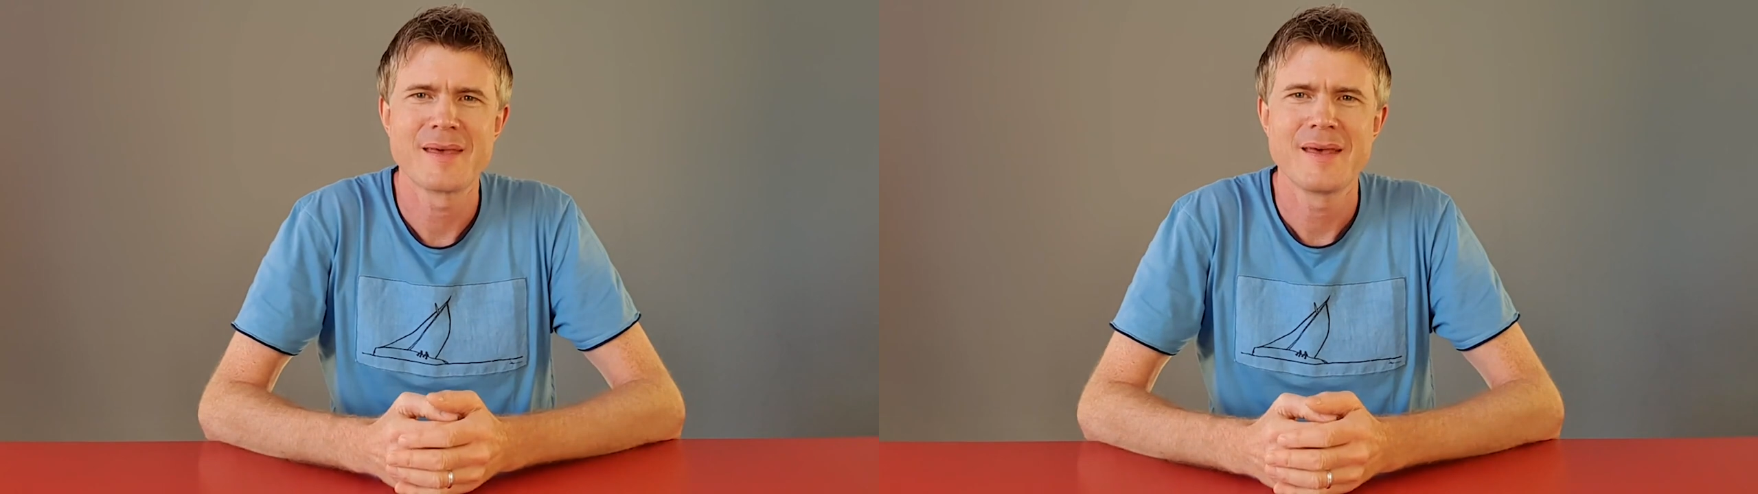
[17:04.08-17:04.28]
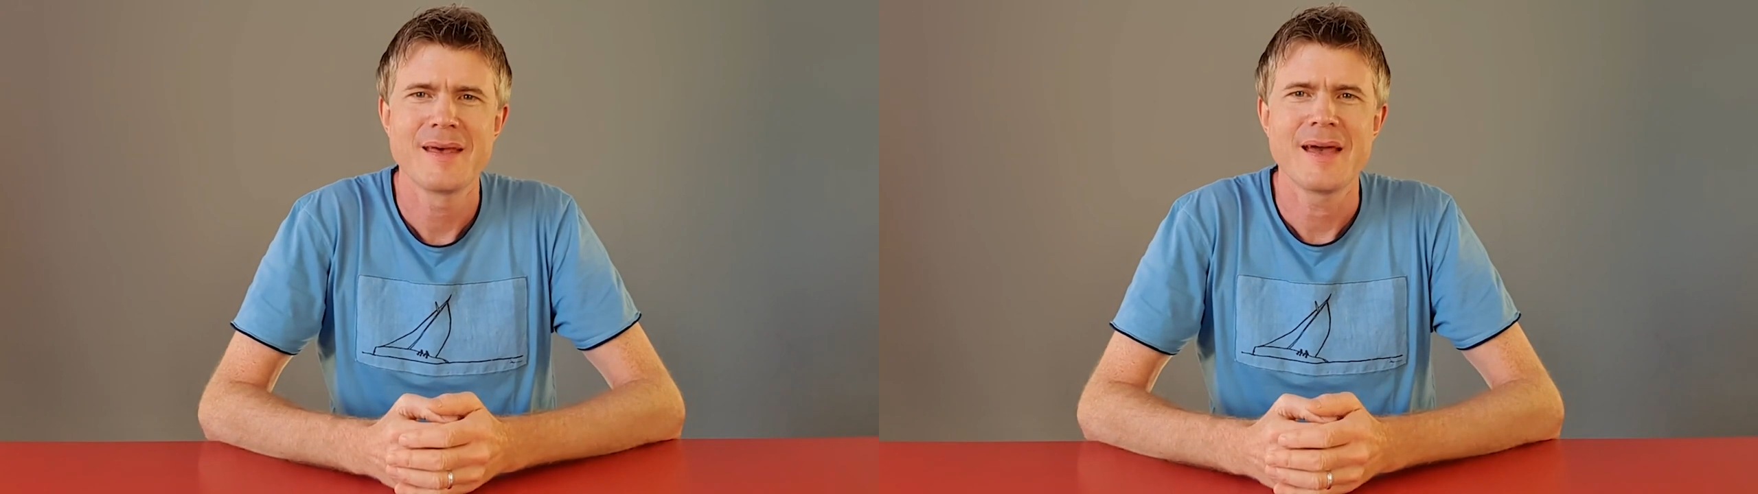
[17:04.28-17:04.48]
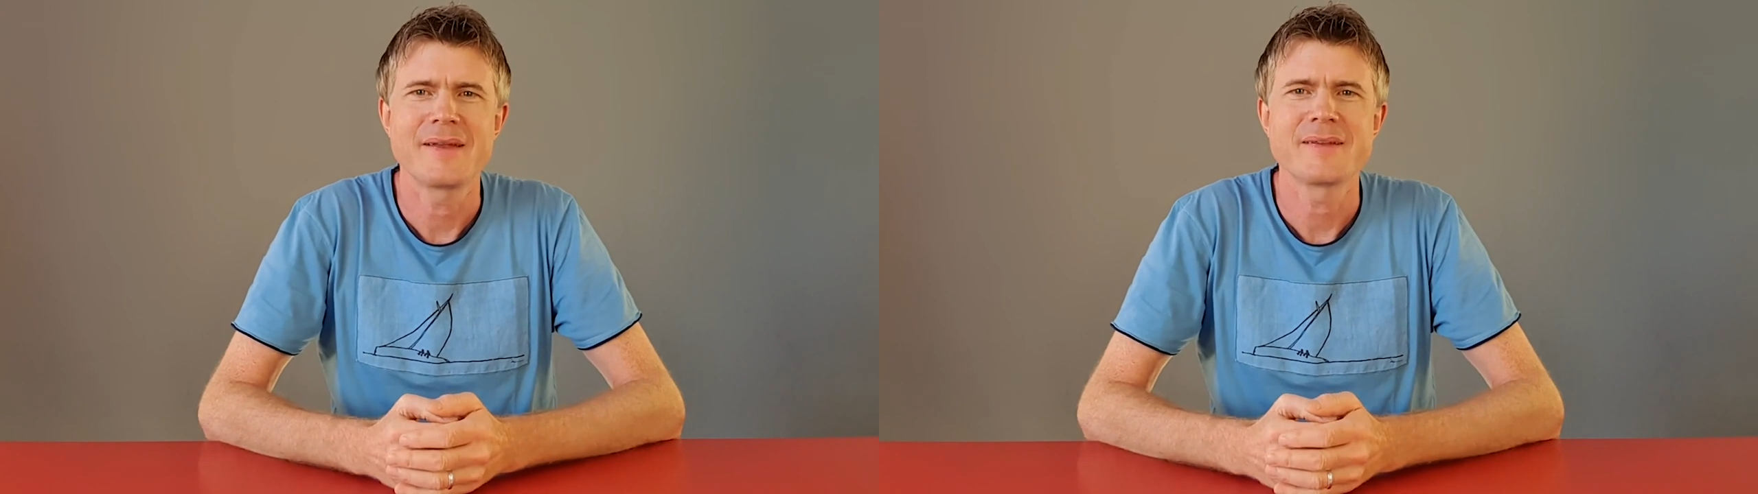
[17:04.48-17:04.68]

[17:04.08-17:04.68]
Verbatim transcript: At